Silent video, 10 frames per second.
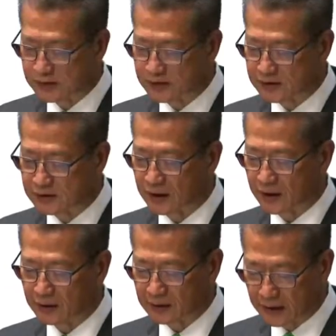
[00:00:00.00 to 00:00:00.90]
with
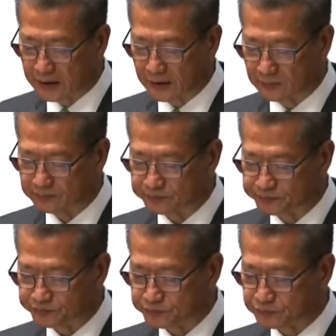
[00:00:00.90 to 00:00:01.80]
external
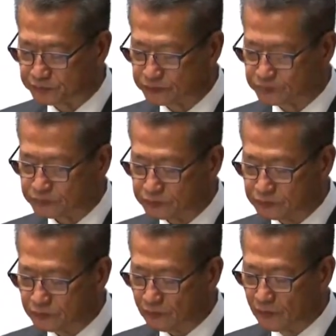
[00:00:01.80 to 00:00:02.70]
telecom
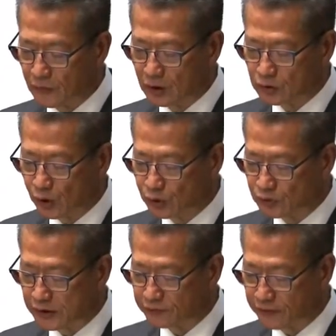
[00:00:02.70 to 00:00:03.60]
facilities.
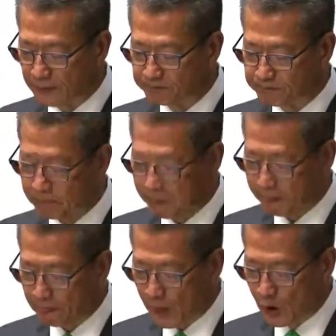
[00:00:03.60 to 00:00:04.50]

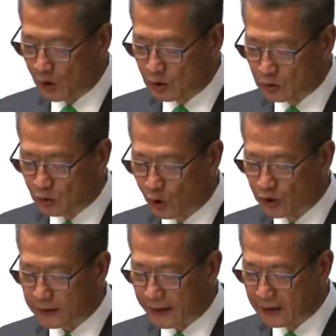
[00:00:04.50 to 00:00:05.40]
Promote research and
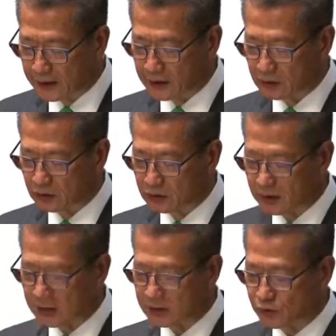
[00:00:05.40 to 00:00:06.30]
development. Over the
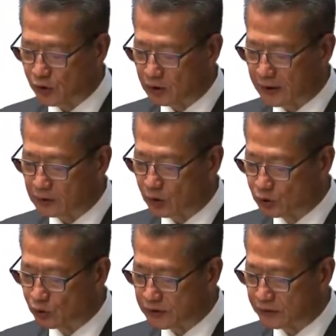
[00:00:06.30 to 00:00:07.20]
past few years,
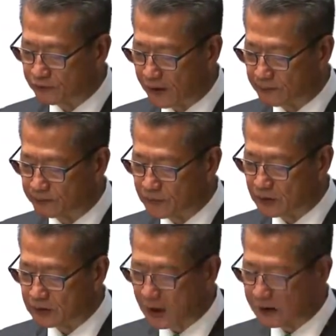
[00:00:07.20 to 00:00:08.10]
we have been
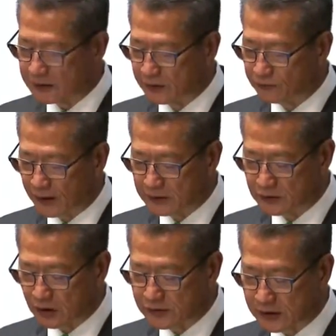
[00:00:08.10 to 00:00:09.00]
dedicated to promoting
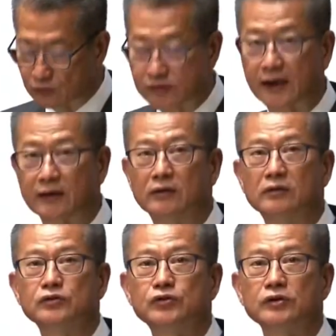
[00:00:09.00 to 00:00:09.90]
R&D, but it takes
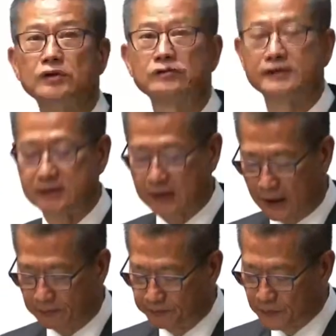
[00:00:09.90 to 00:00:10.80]
time to deliver
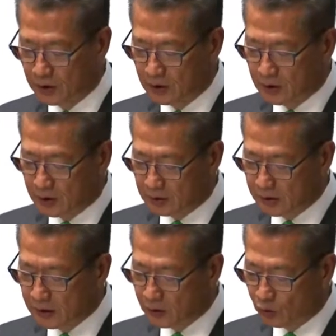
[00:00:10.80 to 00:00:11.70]
results.
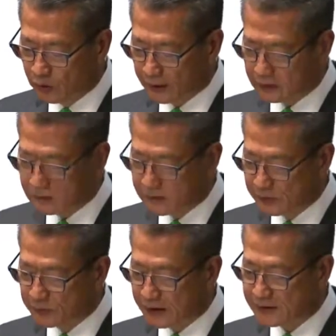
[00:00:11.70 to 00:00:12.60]
These
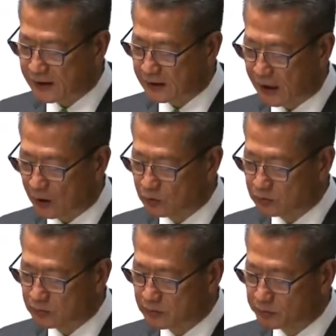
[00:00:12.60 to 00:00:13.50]
efforts are
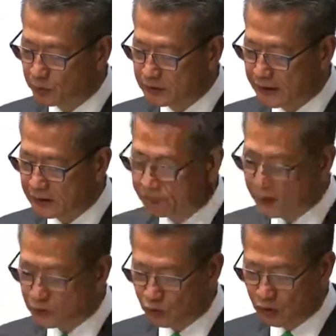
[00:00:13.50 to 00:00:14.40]
gradually bearing
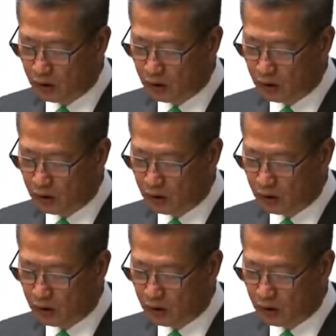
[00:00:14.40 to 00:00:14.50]
fruit